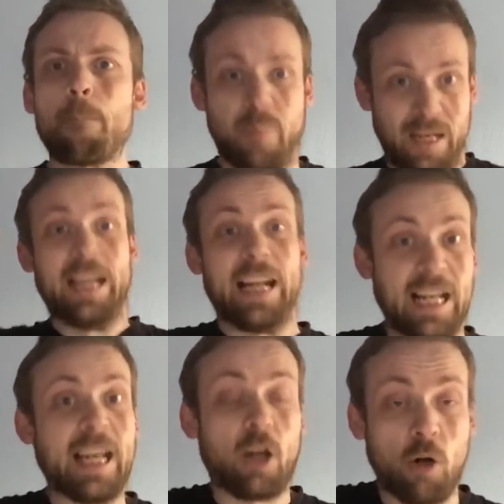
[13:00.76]

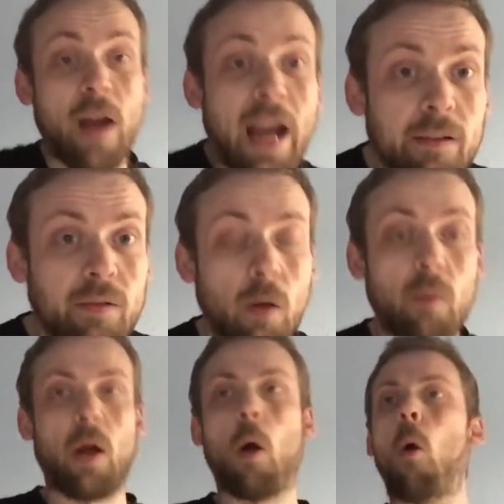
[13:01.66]
politically incorrect or,
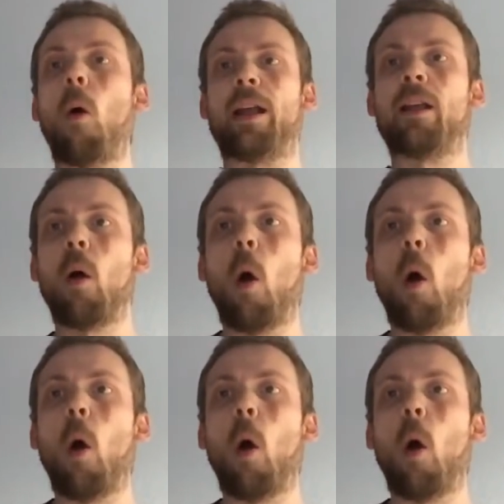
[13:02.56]
or you know,